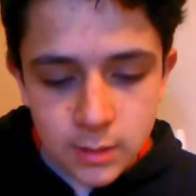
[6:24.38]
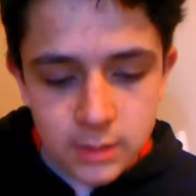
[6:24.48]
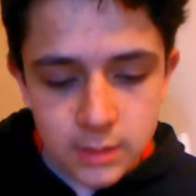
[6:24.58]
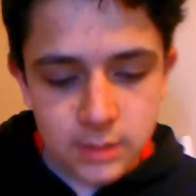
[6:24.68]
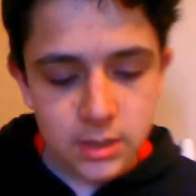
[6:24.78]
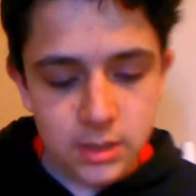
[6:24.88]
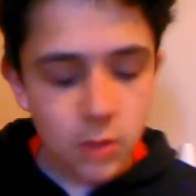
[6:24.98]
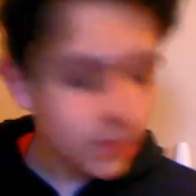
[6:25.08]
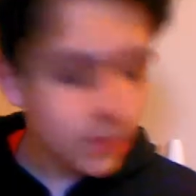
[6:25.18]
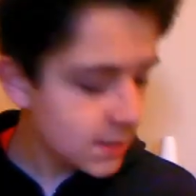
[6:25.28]

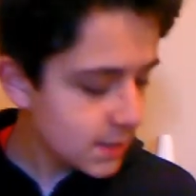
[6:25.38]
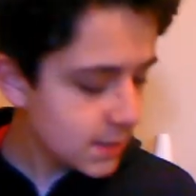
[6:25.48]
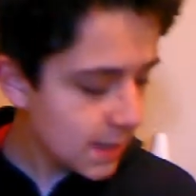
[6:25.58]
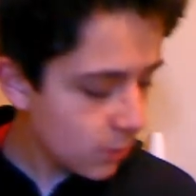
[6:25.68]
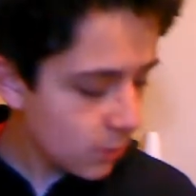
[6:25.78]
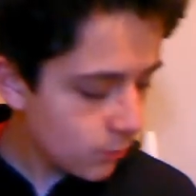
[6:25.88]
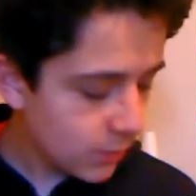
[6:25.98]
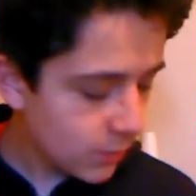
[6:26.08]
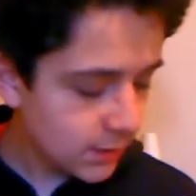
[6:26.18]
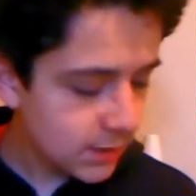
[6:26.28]
Sculpted detail, like
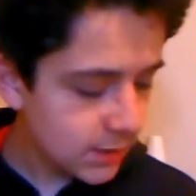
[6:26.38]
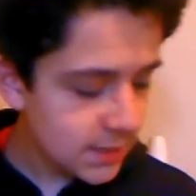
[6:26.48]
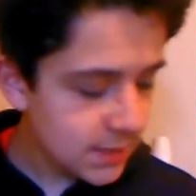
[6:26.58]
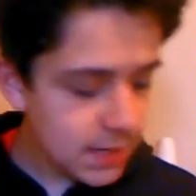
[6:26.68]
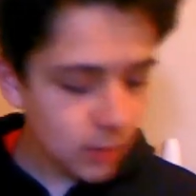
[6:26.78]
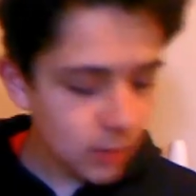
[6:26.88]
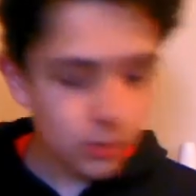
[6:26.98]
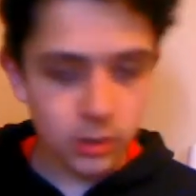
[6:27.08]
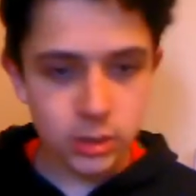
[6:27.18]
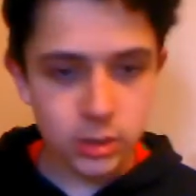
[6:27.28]
detail
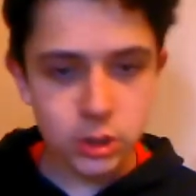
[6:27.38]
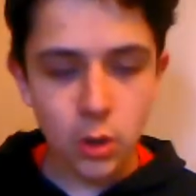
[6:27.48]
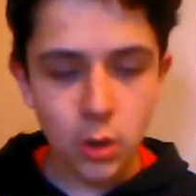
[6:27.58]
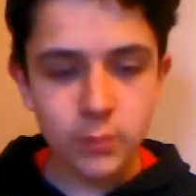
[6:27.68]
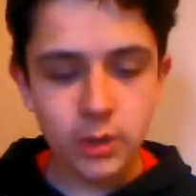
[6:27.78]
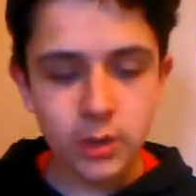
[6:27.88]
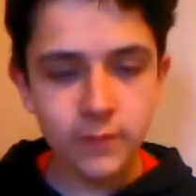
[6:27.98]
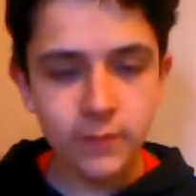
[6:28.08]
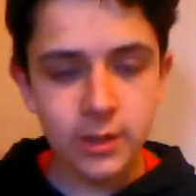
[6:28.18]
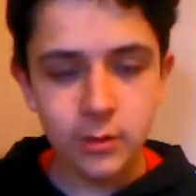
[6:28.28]
sculpt on a
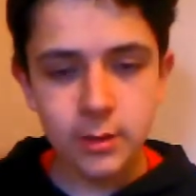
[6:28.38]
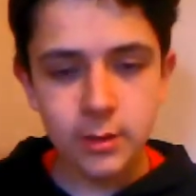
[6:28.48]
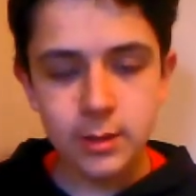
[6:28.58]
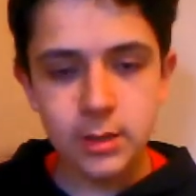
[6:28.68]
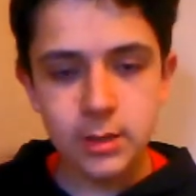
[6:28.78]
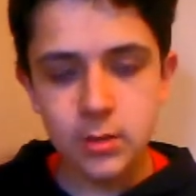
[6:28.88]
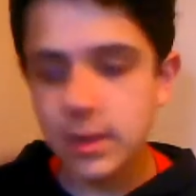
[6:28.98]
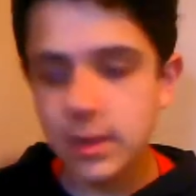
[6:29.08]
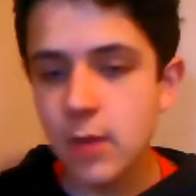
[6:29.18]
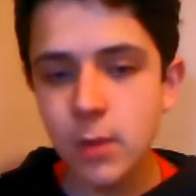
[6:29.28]
figure. You know, like
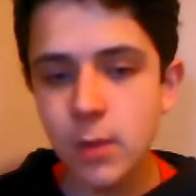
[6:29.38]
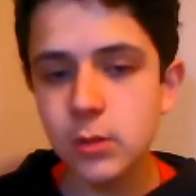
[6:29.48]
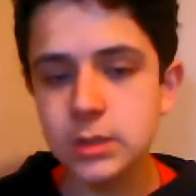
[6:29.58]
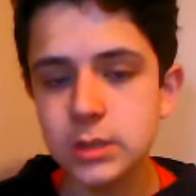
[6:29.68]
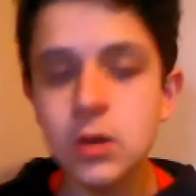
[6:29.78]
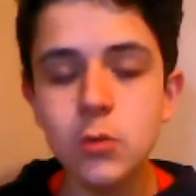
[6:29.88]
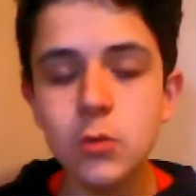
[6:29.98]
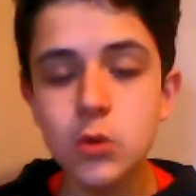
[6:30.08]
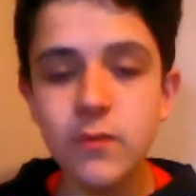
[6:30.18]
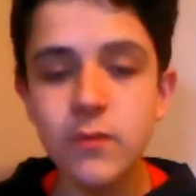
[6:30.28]
how well the sculptor of
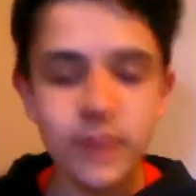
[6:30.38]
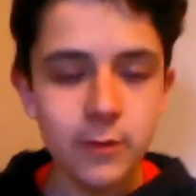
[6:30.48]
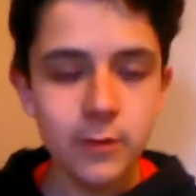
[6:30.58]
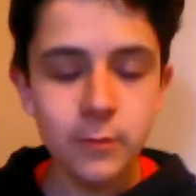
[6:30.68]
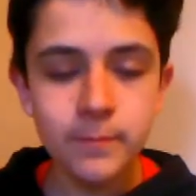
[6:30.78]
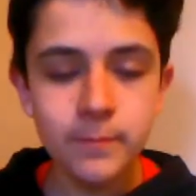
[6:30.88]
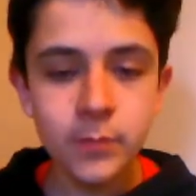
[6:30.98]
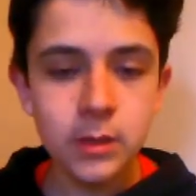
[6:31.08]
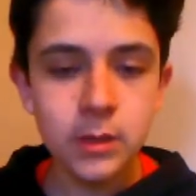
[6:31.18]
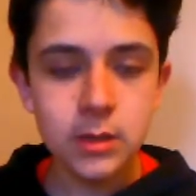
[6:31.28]
the figure,
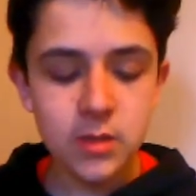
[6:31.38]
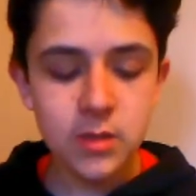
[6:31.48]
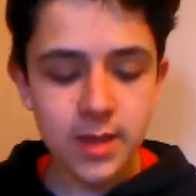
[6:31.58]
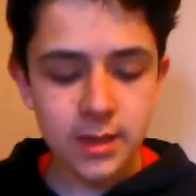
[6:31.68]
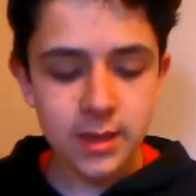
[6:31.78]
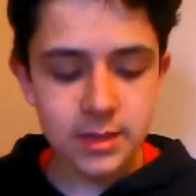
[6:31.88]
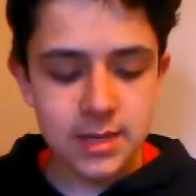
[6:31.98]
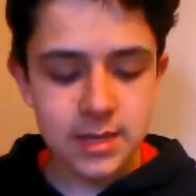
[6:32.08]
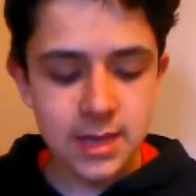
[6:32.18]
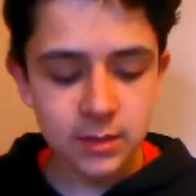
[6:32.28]
you know, made a
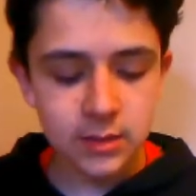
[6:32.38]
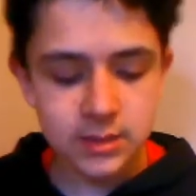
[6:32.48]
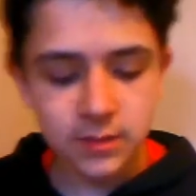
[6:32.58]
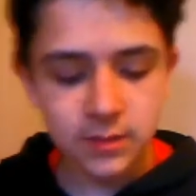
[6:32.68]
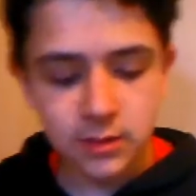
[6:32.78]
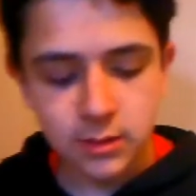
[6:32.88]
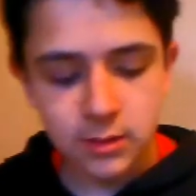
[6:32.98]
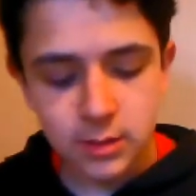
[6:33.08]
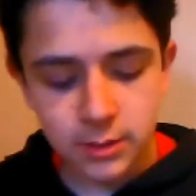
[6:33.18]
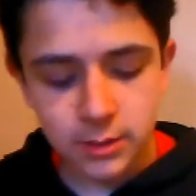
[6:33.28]
detail and stuff. A
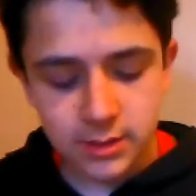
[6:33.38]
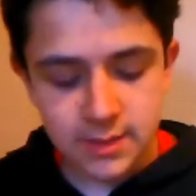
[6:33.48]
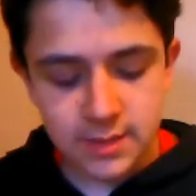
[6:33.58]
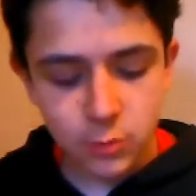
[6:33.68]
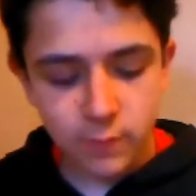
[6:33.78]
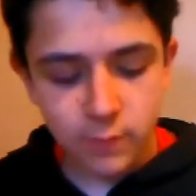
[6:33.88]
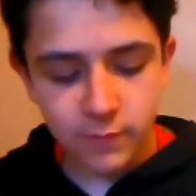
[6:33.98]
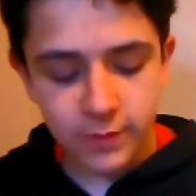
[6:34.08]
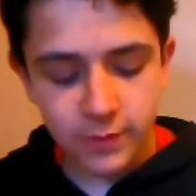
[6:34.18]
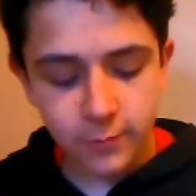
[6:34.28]
good example of a
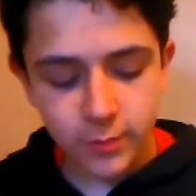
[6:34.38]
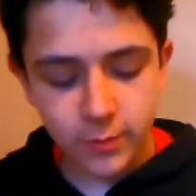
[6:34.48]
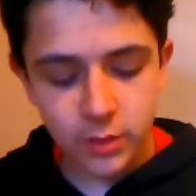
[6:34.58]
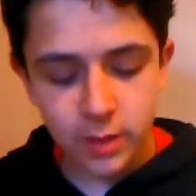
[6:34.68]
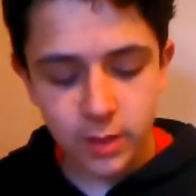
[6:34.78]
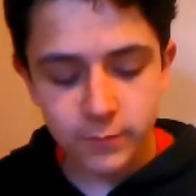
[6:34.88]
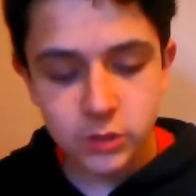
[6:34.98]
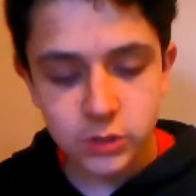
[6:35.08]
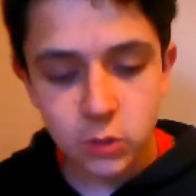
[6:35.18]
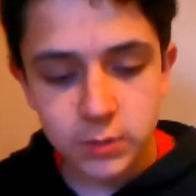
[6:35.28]
figure with a lot of
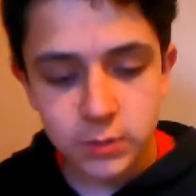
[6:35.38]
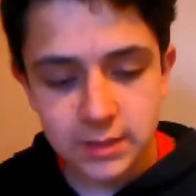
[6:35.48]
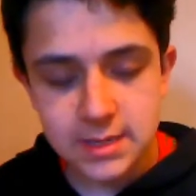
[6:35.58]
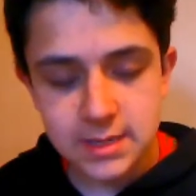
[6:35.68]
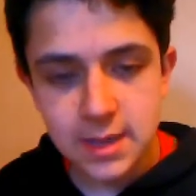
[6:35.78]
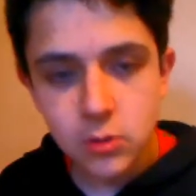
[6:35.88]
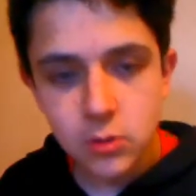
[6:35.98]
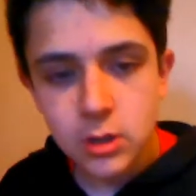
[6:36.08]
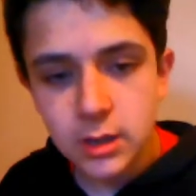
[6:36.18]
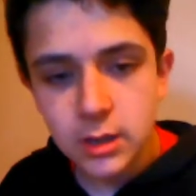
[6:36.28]
sculpting detail
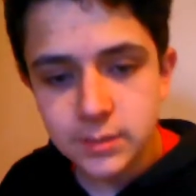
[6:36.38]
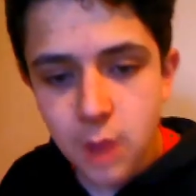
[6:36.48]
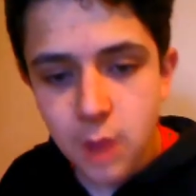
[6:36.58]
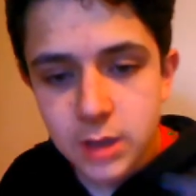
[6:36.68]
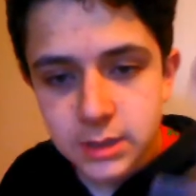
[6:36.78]
is Bosk.